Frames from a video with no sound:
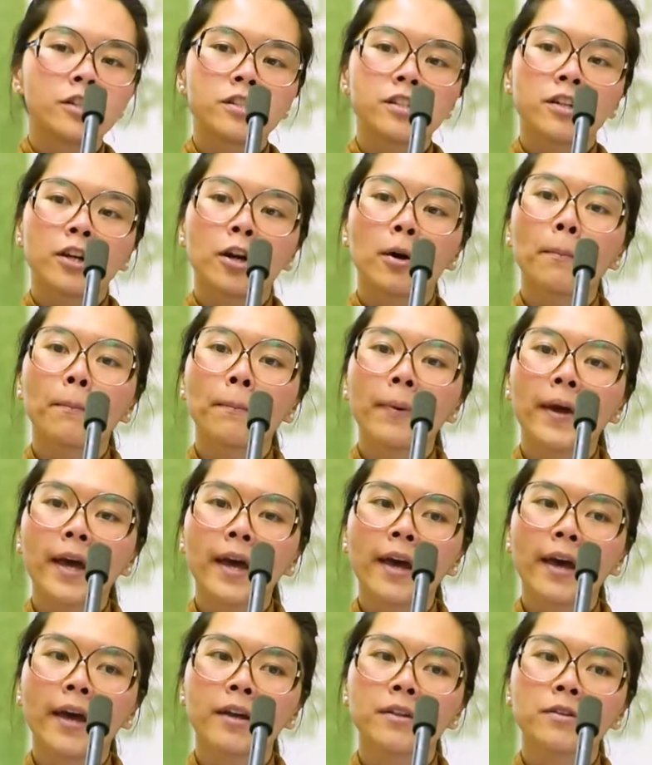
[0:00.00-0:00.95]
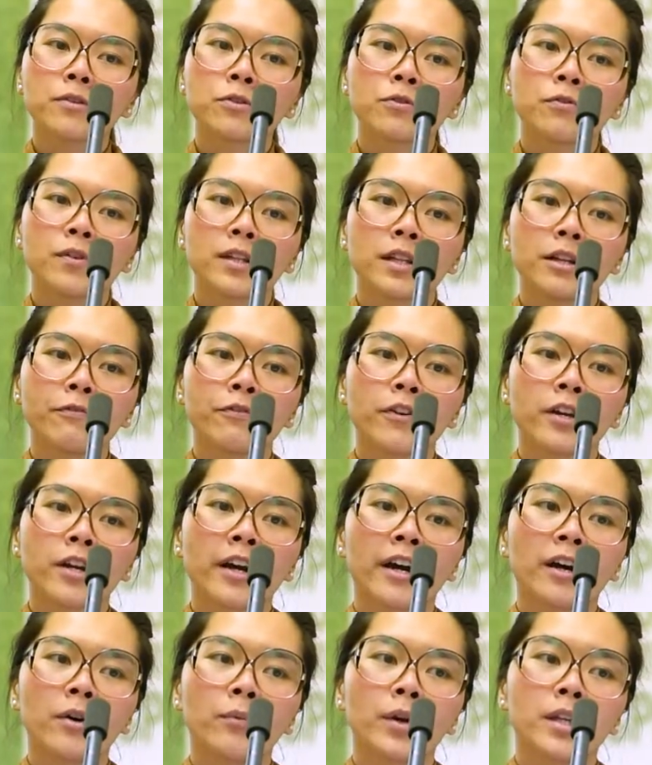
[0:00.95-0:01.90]
to compare and to really
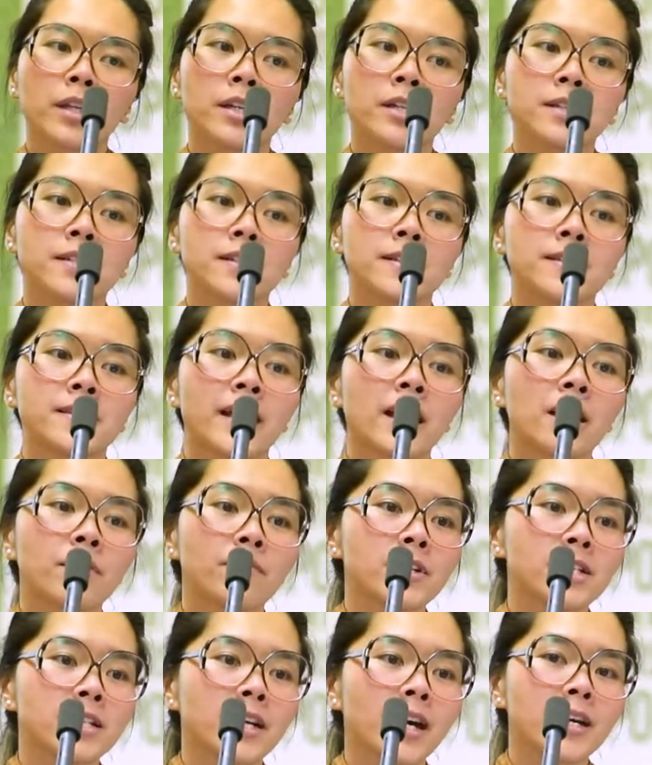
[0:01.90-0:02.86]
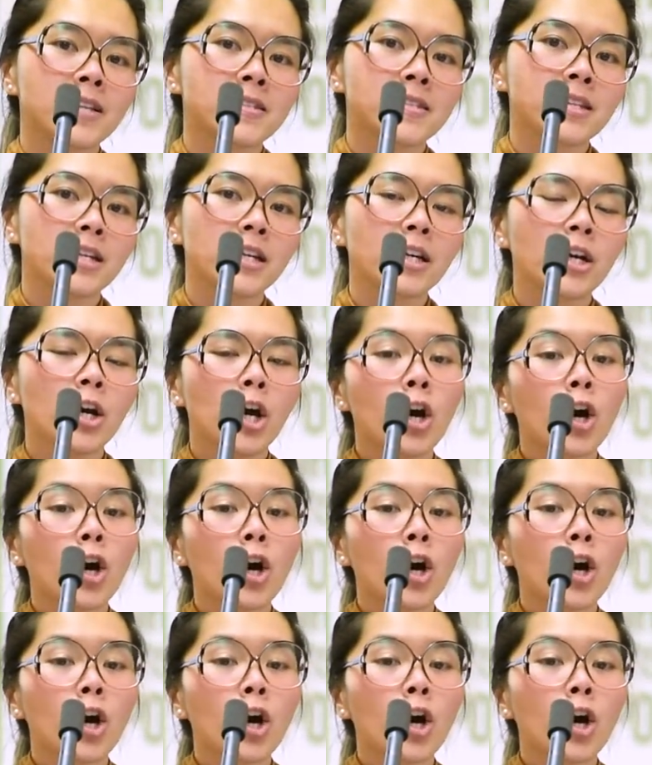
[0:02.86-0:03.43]
figure out whether this is advertising